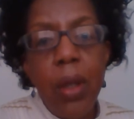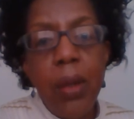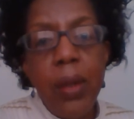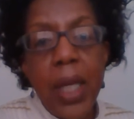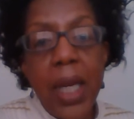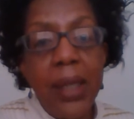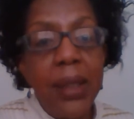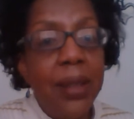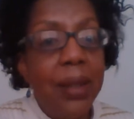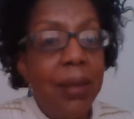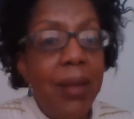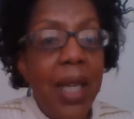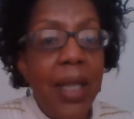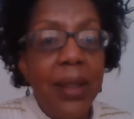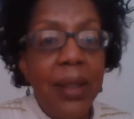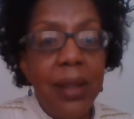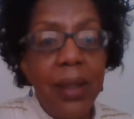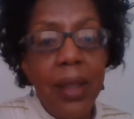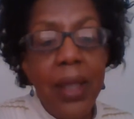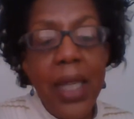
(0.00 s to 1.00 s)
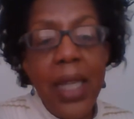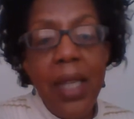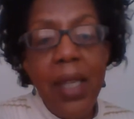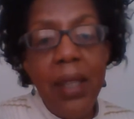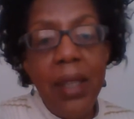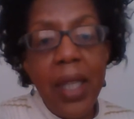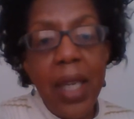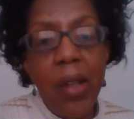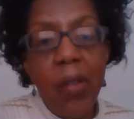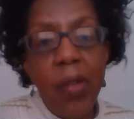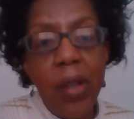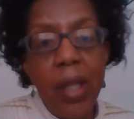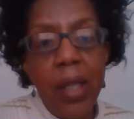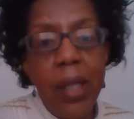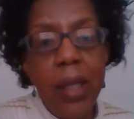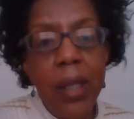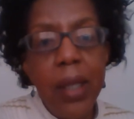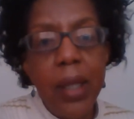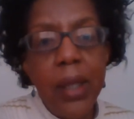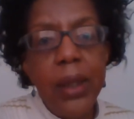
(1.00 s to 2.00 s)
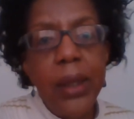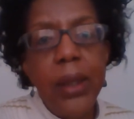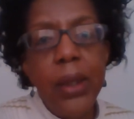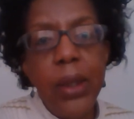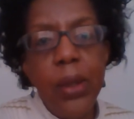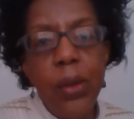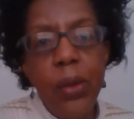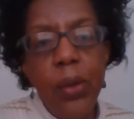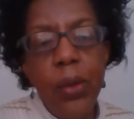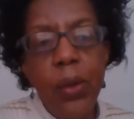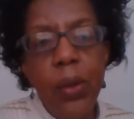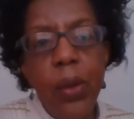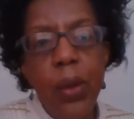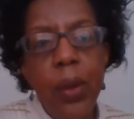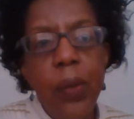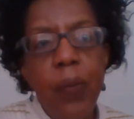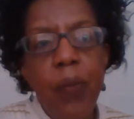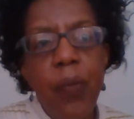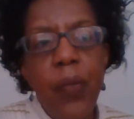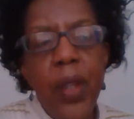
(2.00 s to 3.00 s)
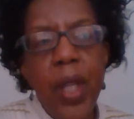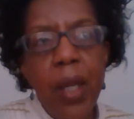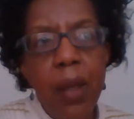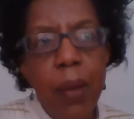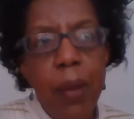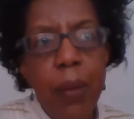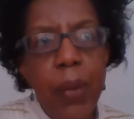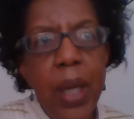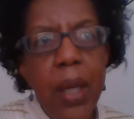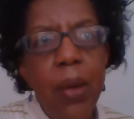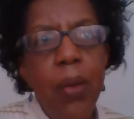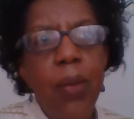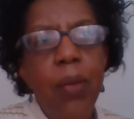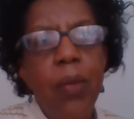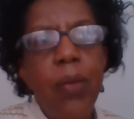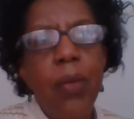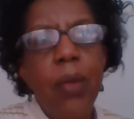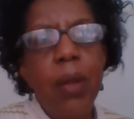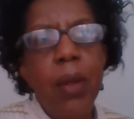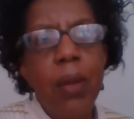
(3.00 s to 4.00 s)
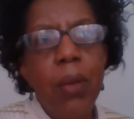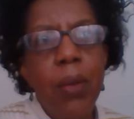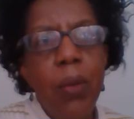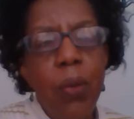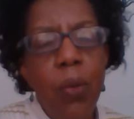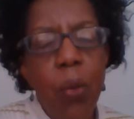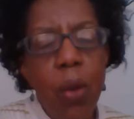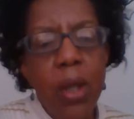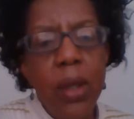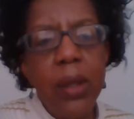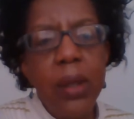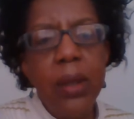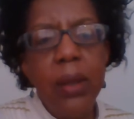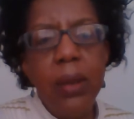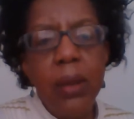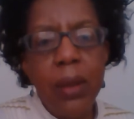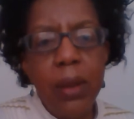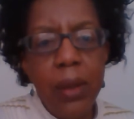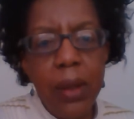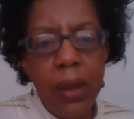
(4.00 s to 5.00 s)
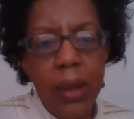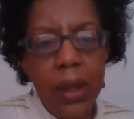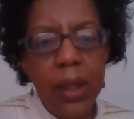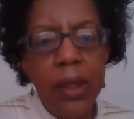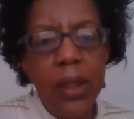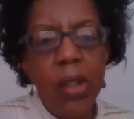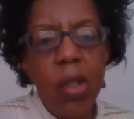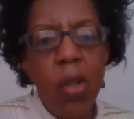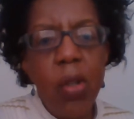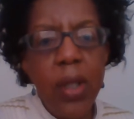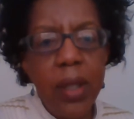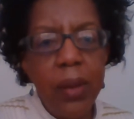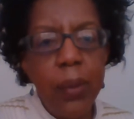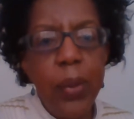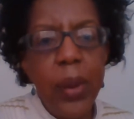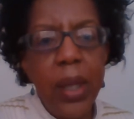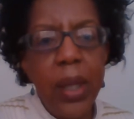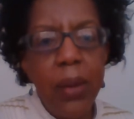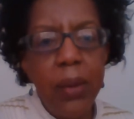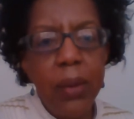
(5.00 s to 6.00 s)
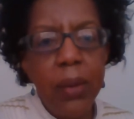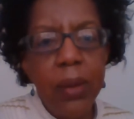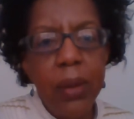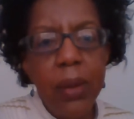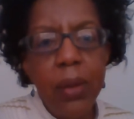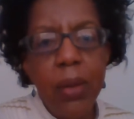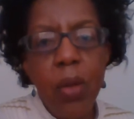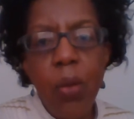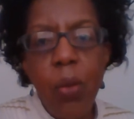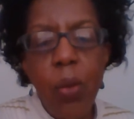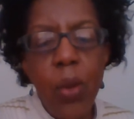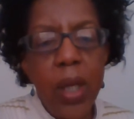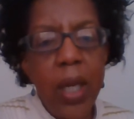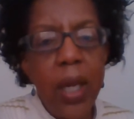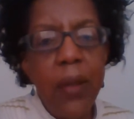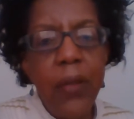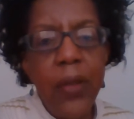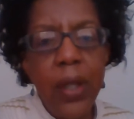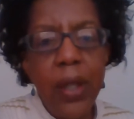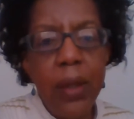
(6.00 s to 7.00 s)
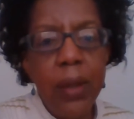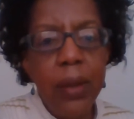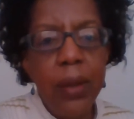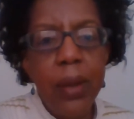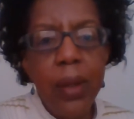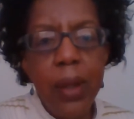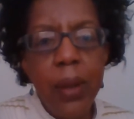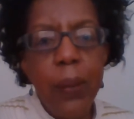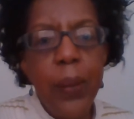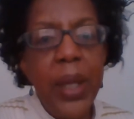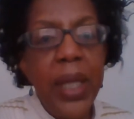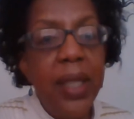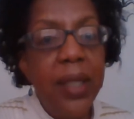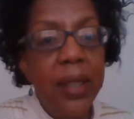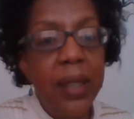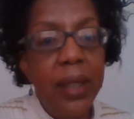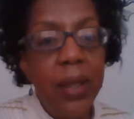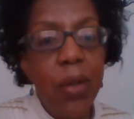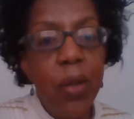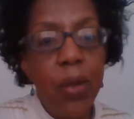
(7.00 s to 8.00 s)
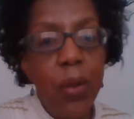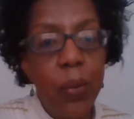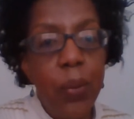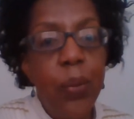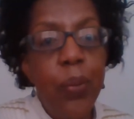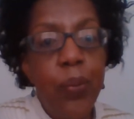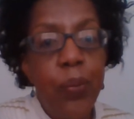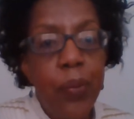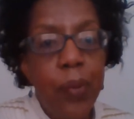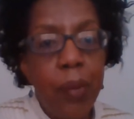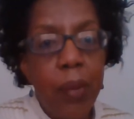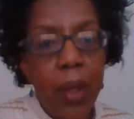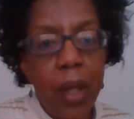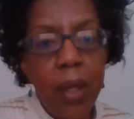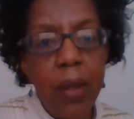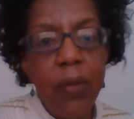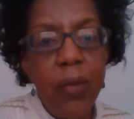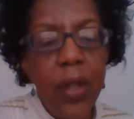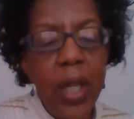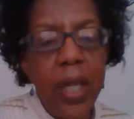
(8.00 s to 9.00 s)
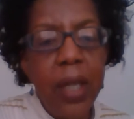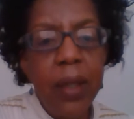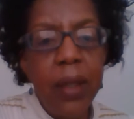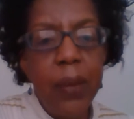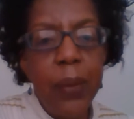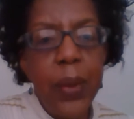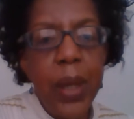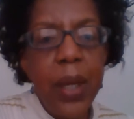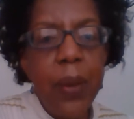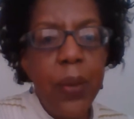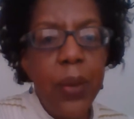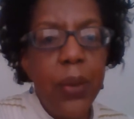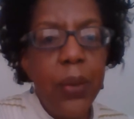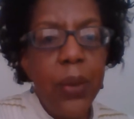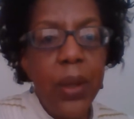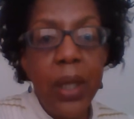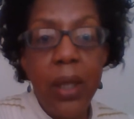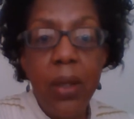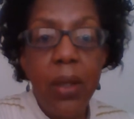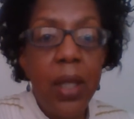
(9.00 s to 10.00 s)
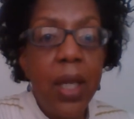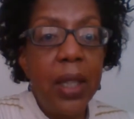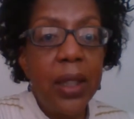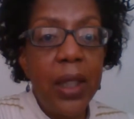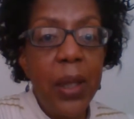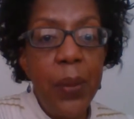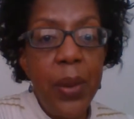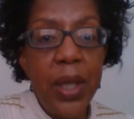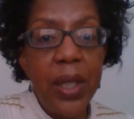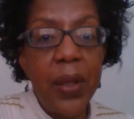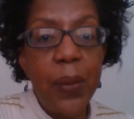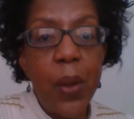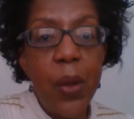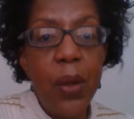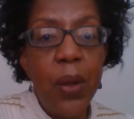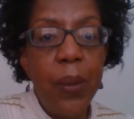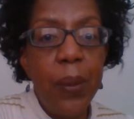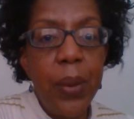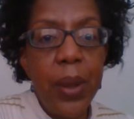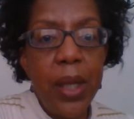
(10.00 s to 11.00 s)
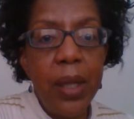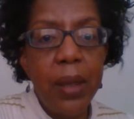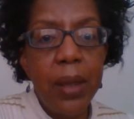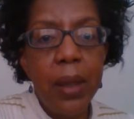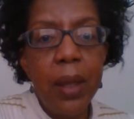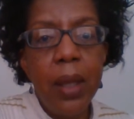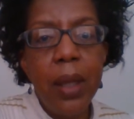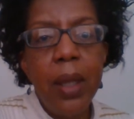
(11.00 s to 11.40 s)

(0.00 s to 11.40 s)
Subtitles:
that's the key thing, really, to think about what the song is about, or whatever piece you're conveying to people. It could actually be a spoken piece.